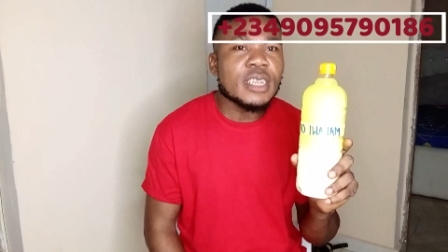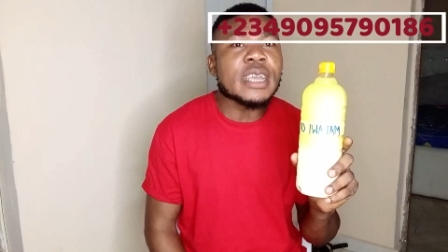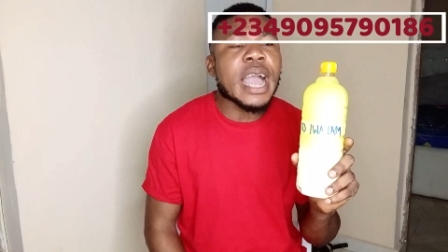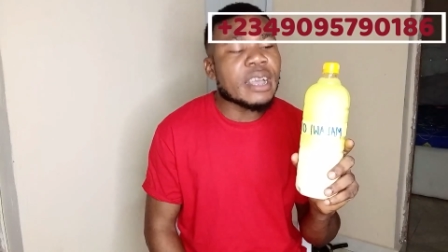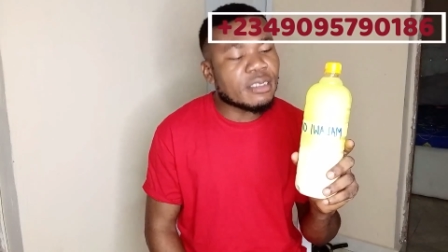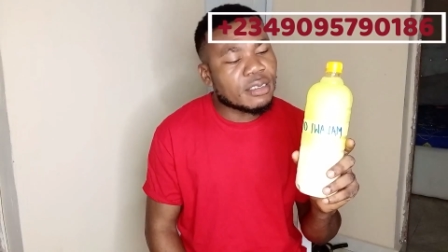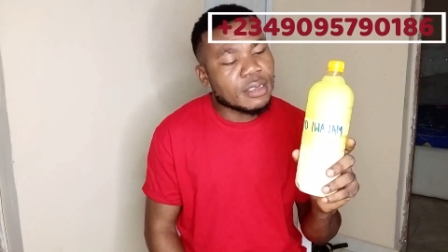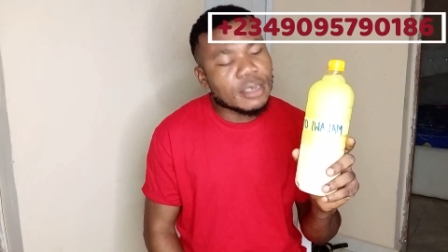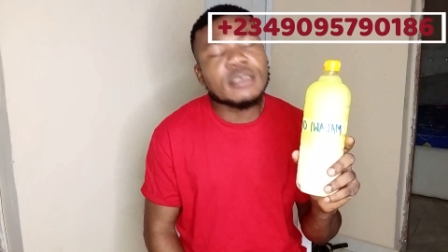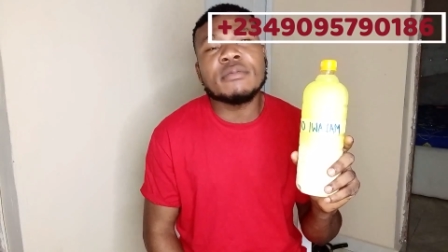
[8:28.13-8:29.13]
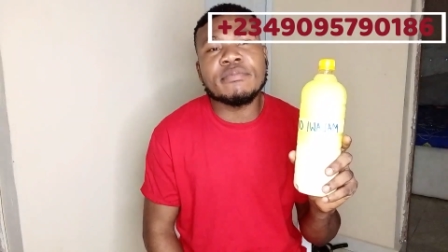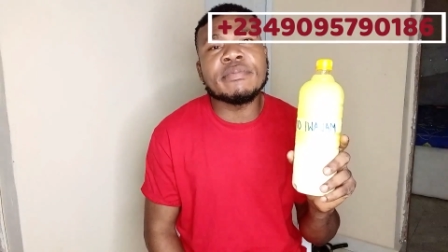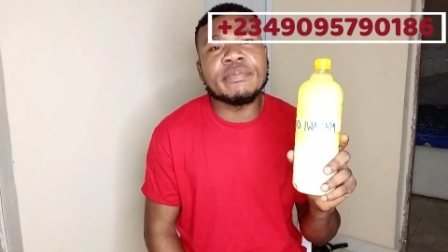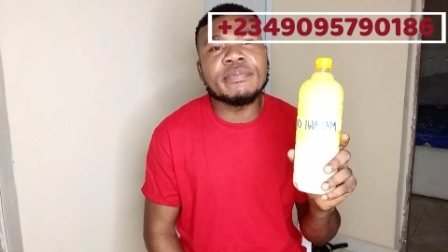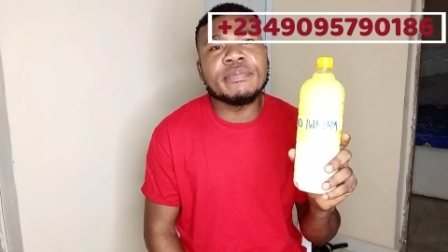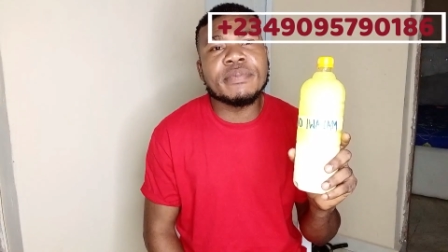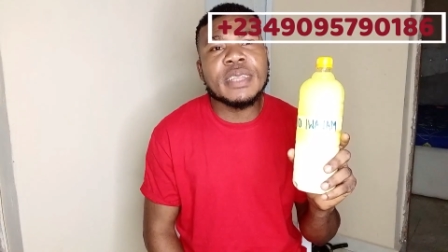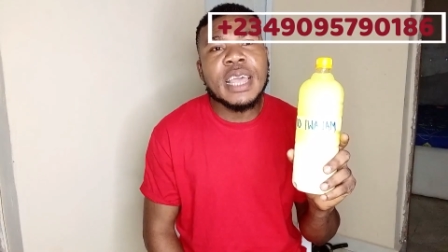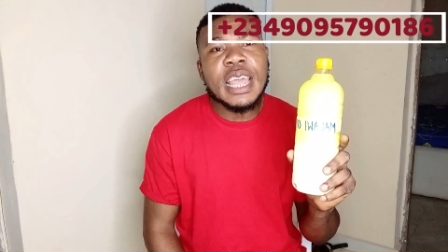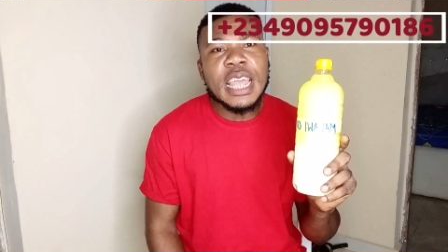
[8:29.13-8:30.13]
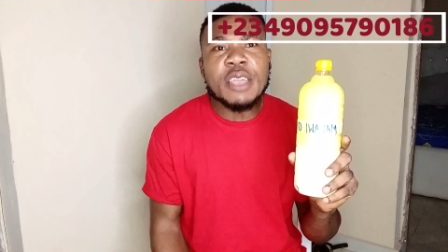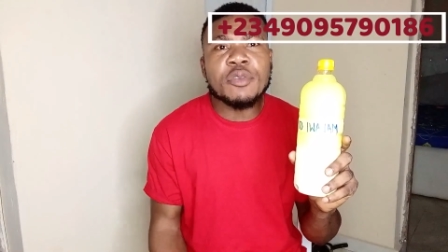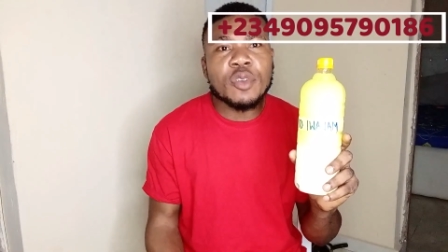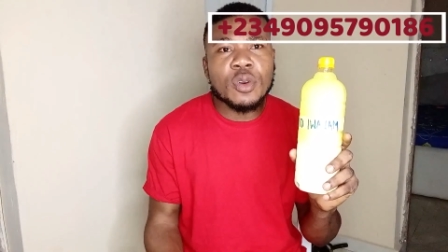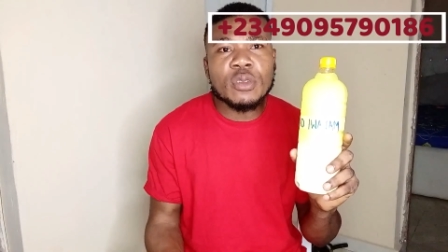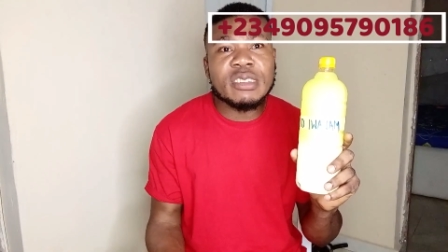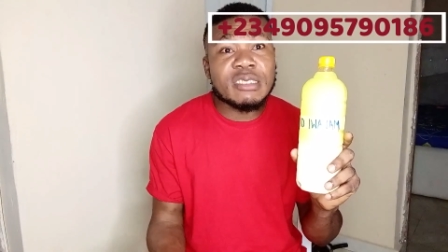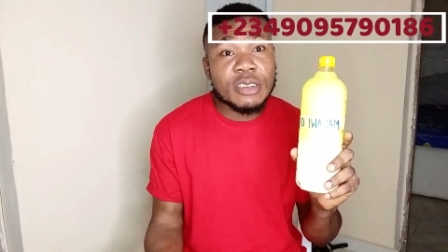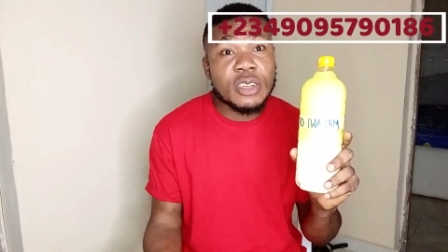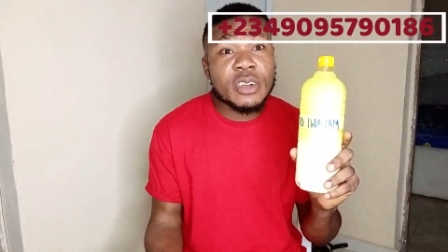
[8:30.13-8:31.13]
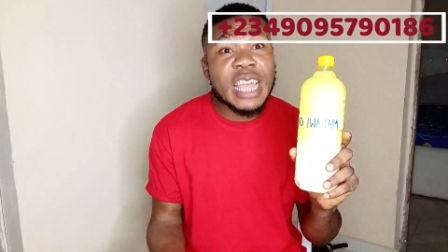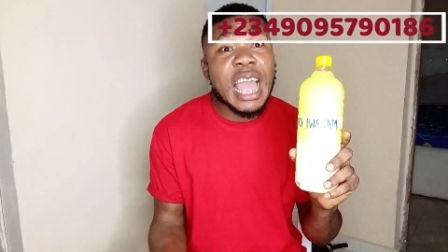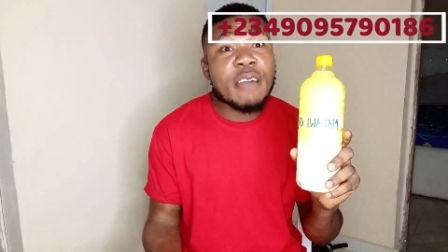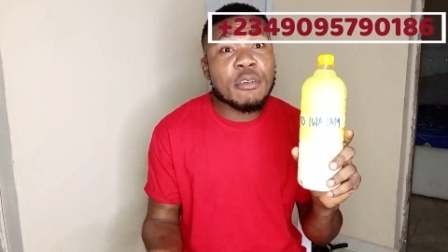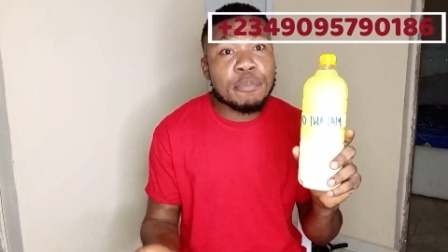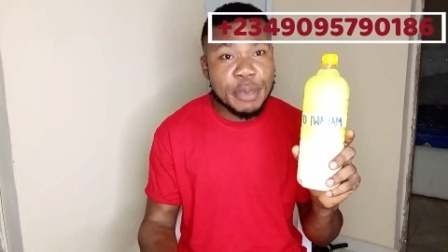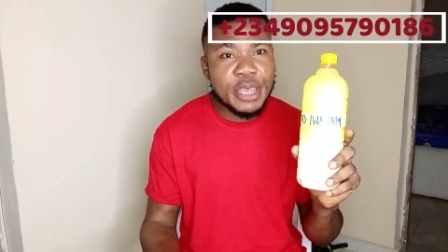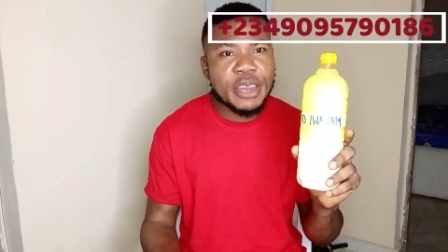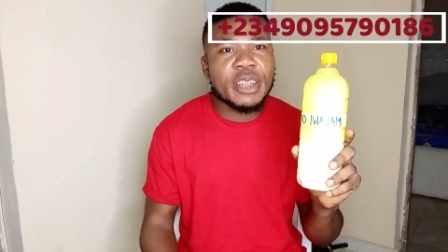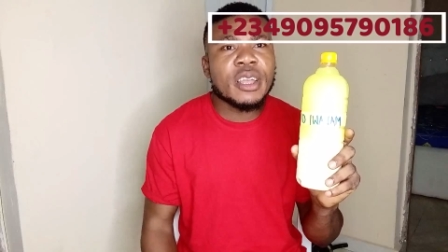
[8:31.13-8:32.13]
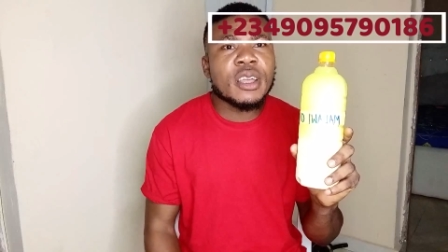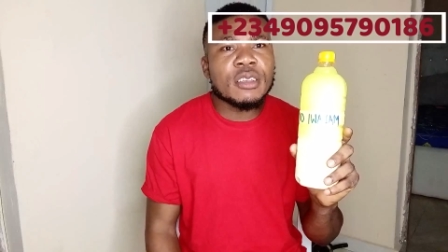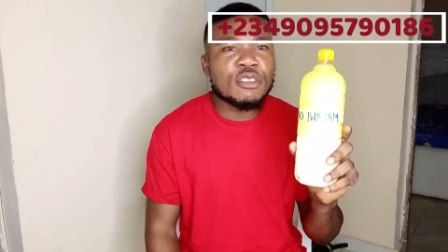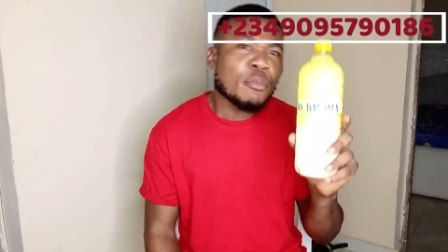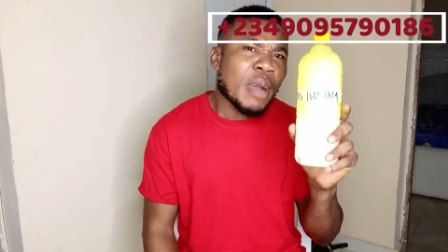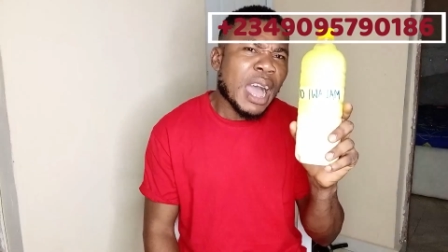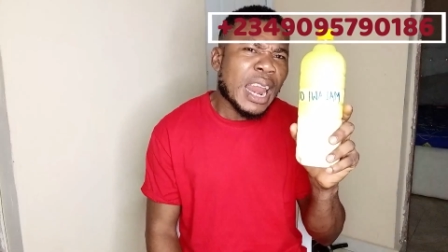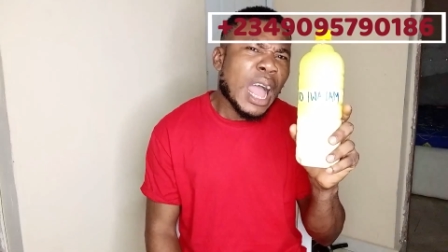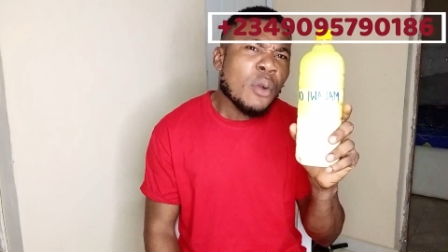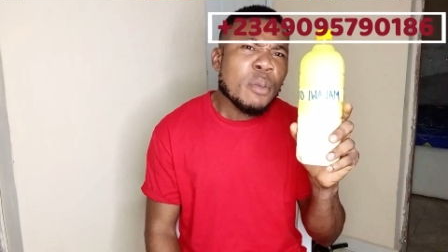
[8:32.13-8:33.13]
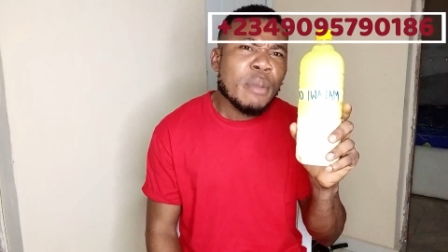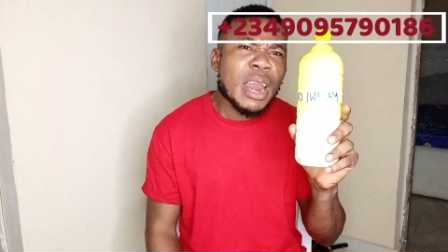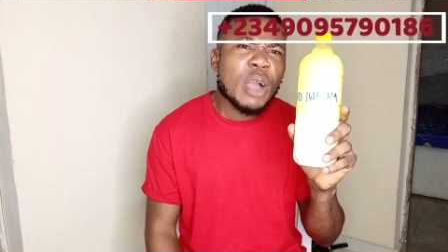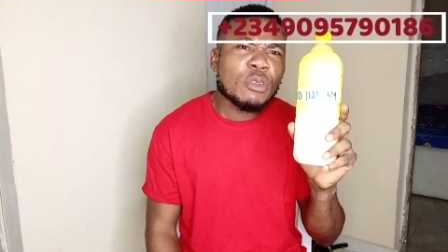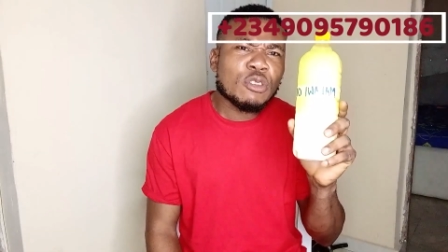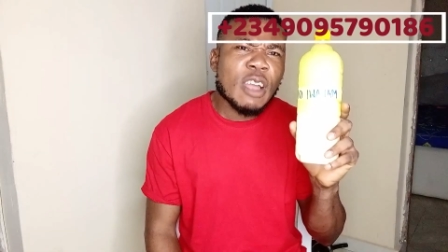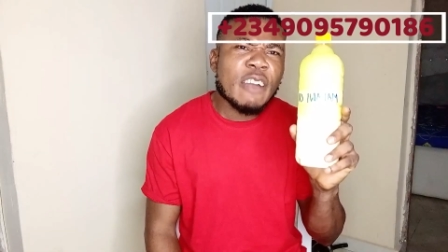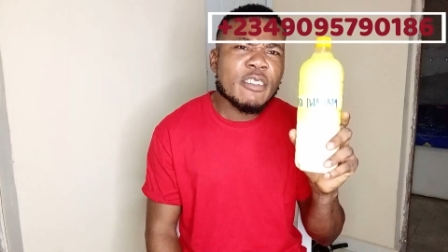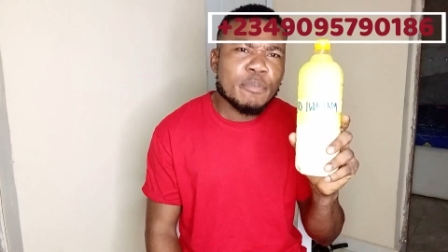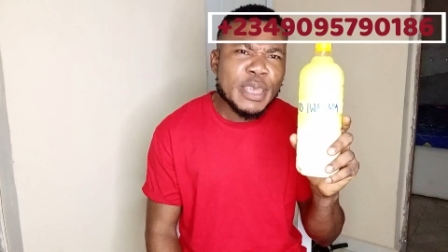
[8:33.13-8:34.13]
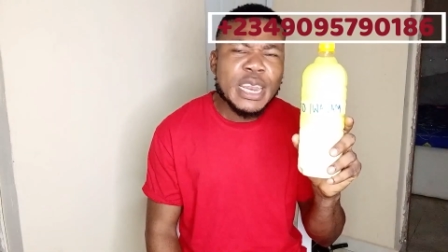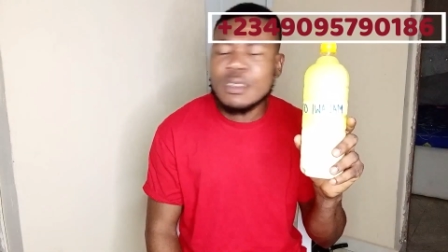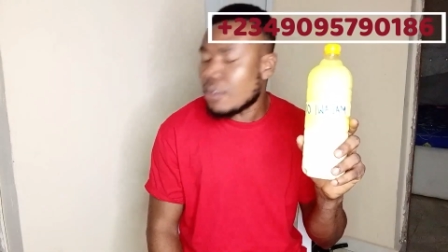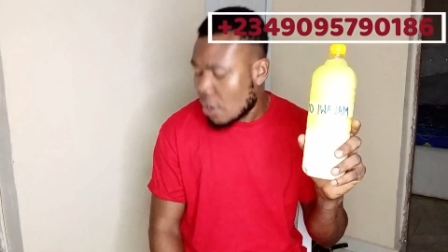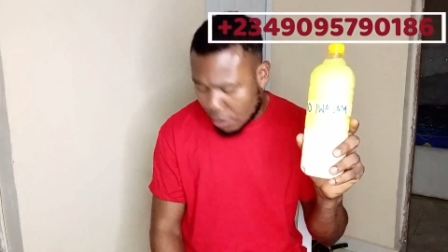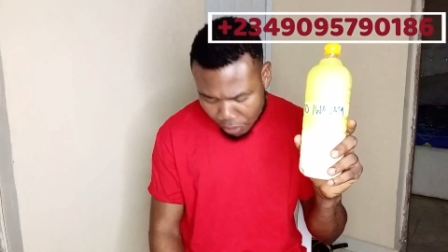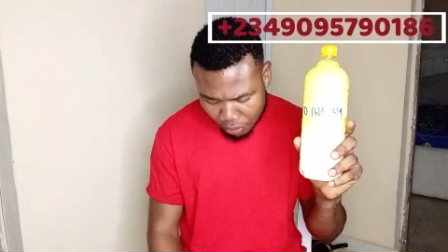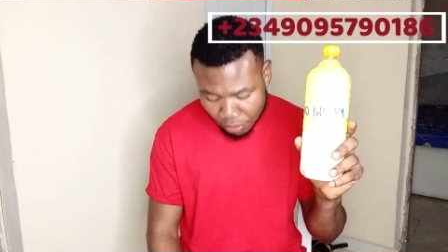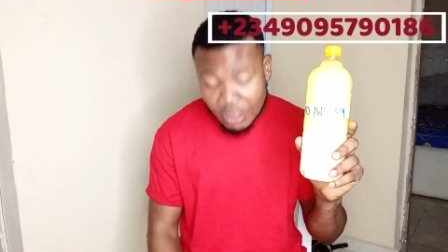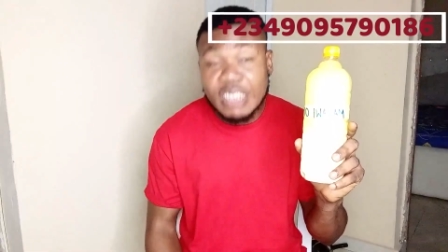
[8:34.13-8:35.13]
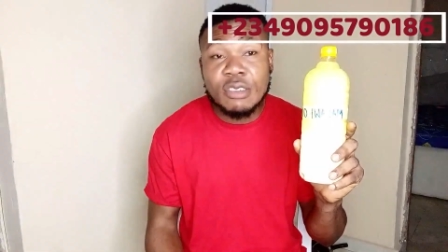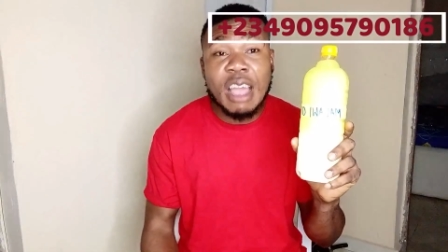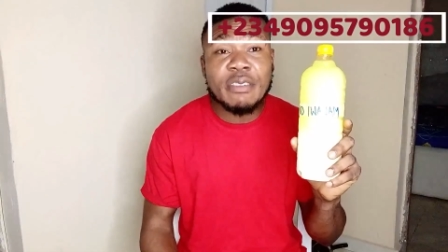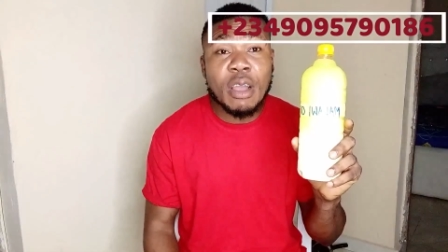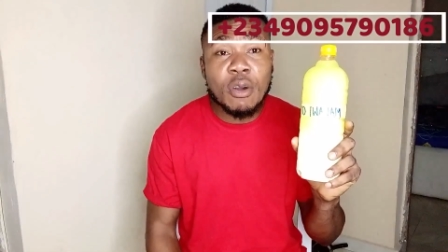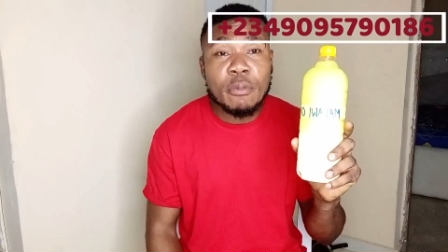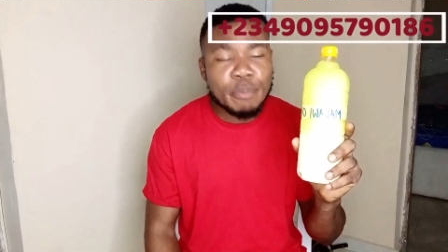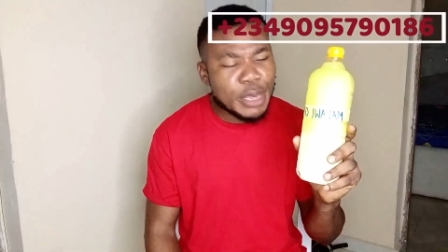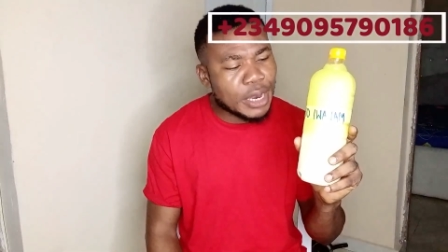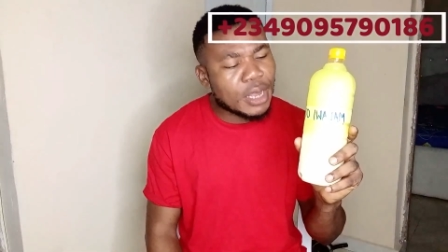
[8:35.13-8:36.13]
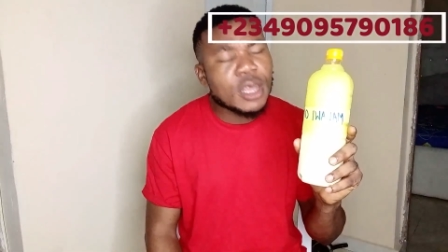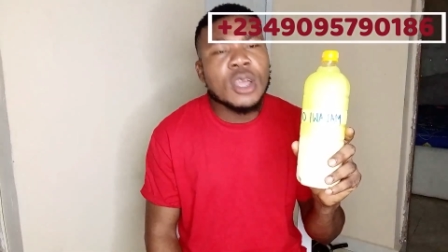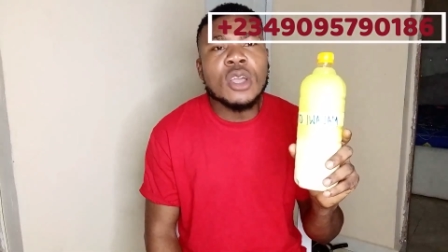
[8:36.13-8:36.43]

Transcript: Yes. Mm-hmm. If glutathione can have a peel. So Malawi should have a peel also. They should have their own peel.